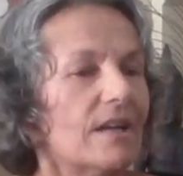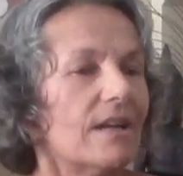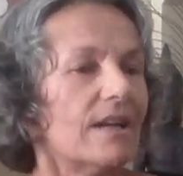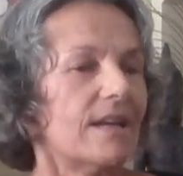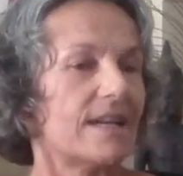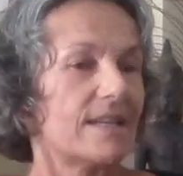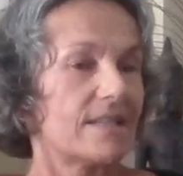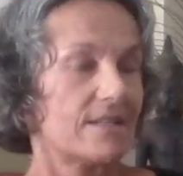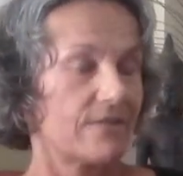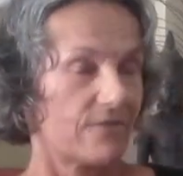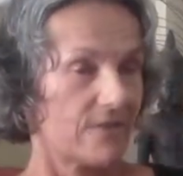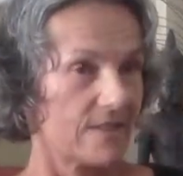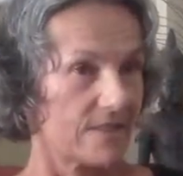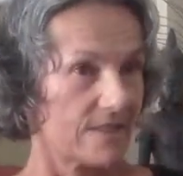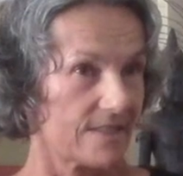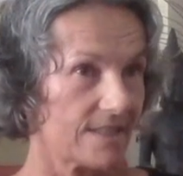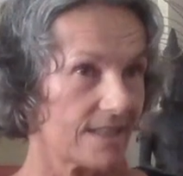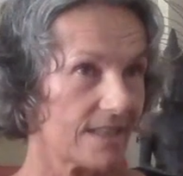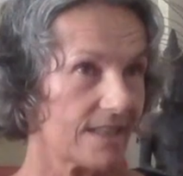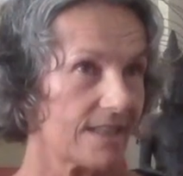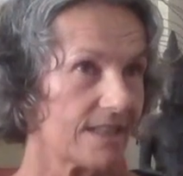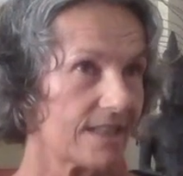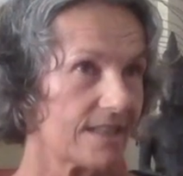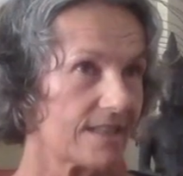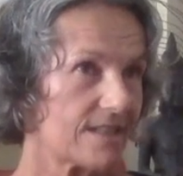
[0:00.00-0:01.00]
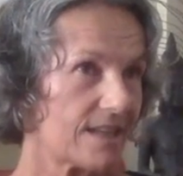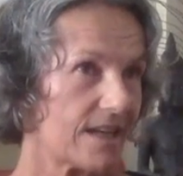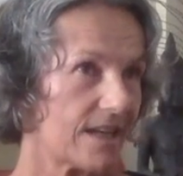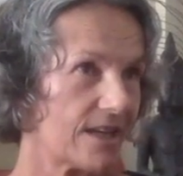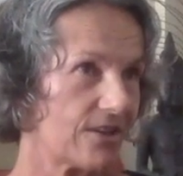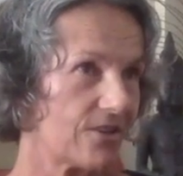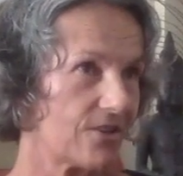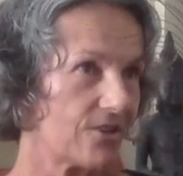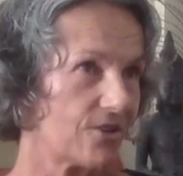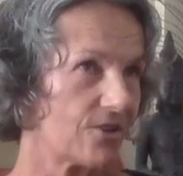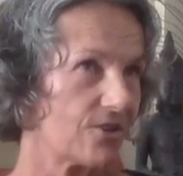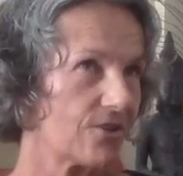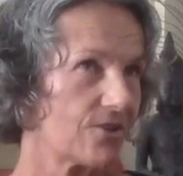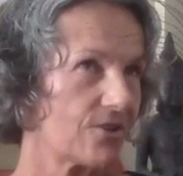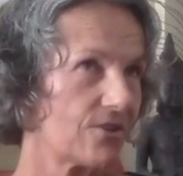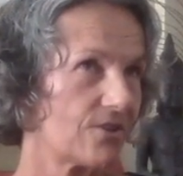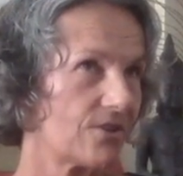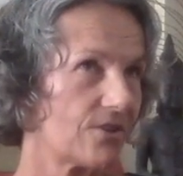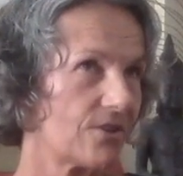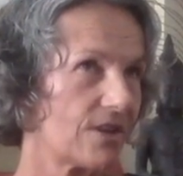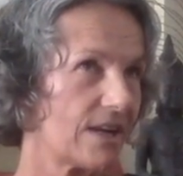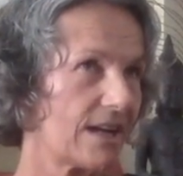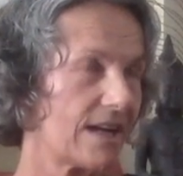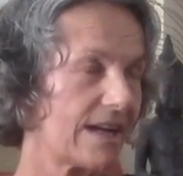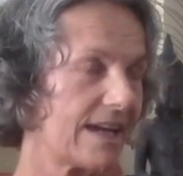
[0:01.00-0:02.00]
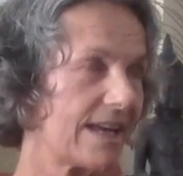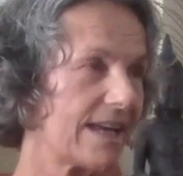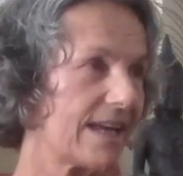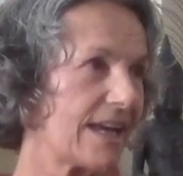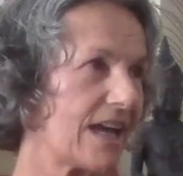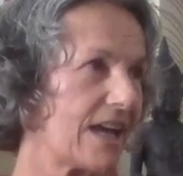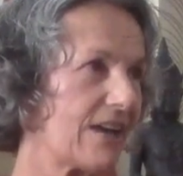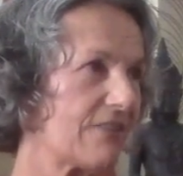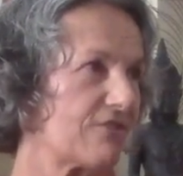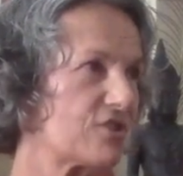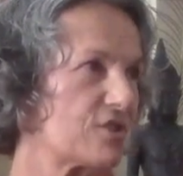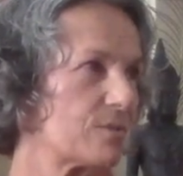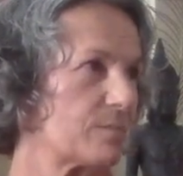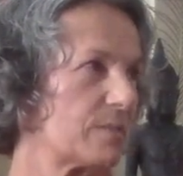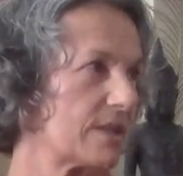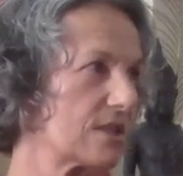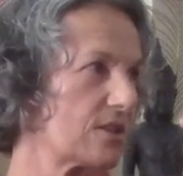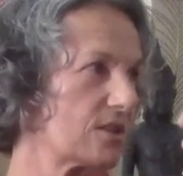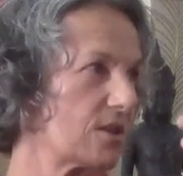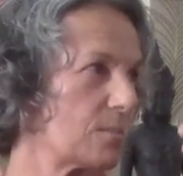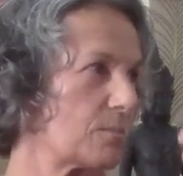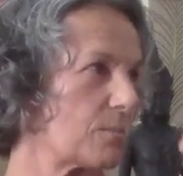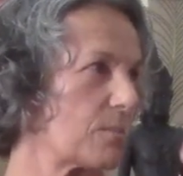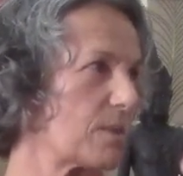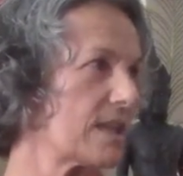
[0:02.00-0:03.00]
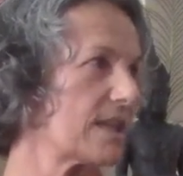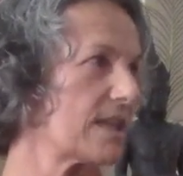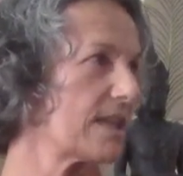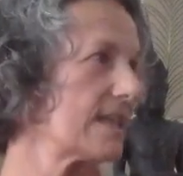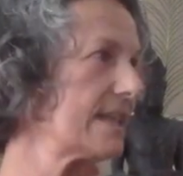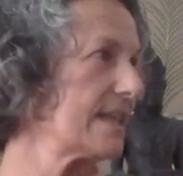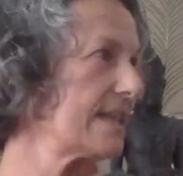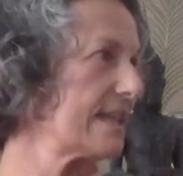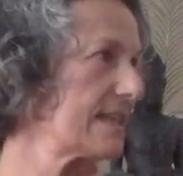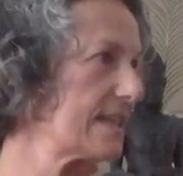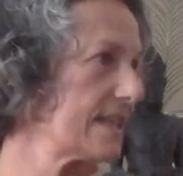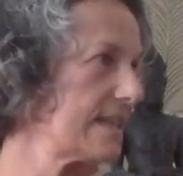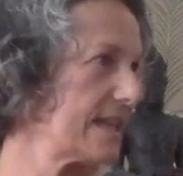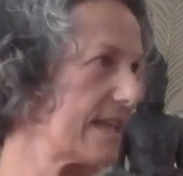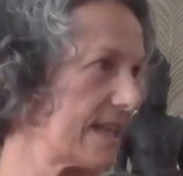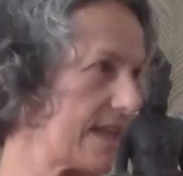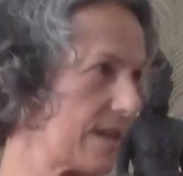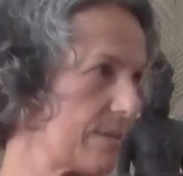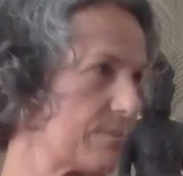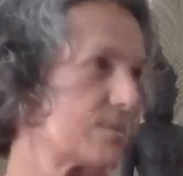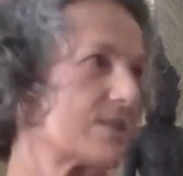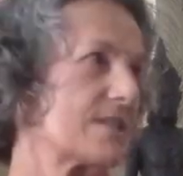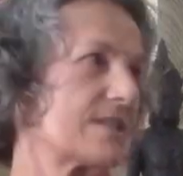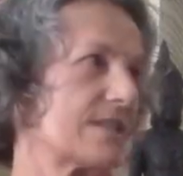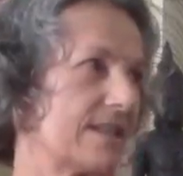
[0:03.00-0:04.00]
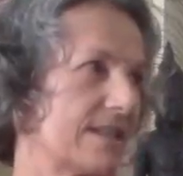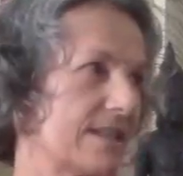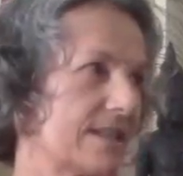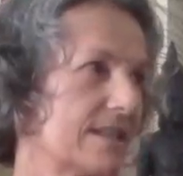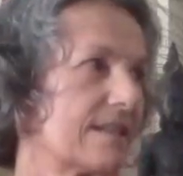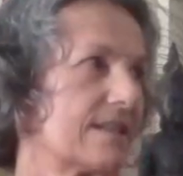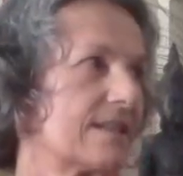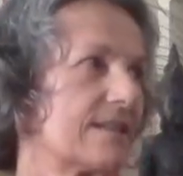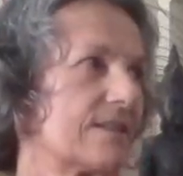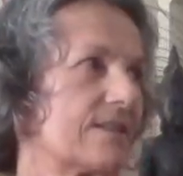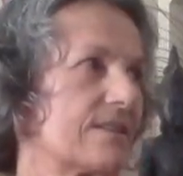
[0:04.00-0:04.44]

As a facilitator, I have to be completely empty.